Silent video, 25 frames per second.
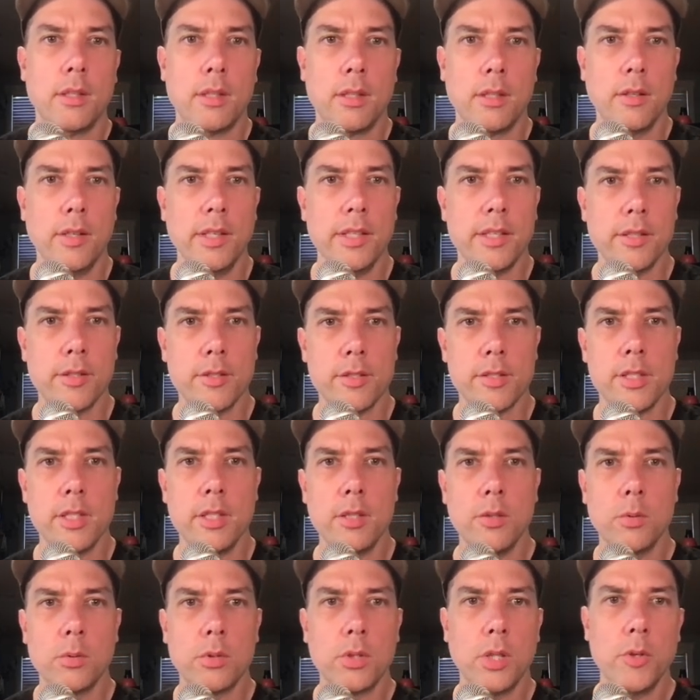All right, there's the
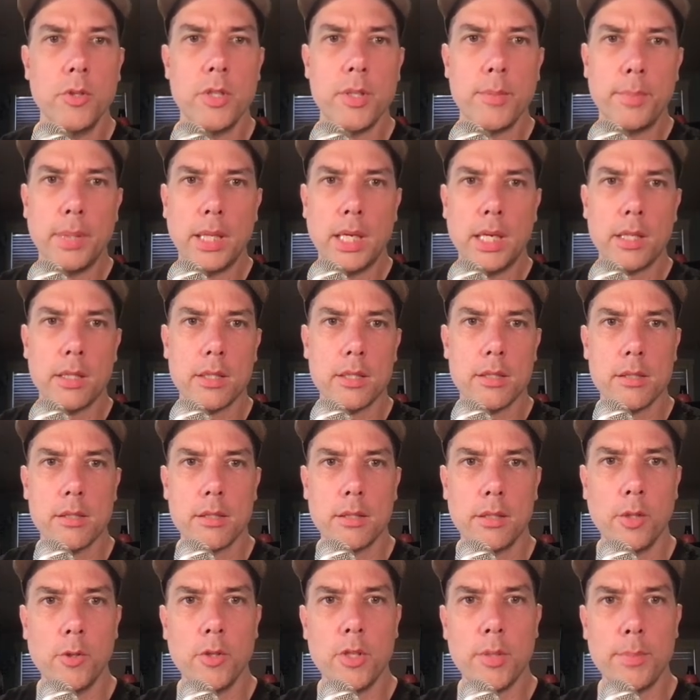old Lodi blocks,
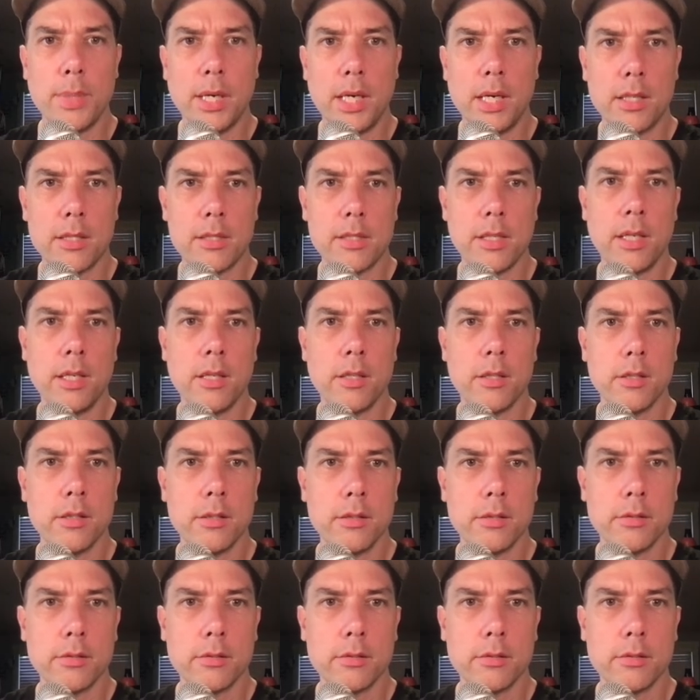Lodi box error.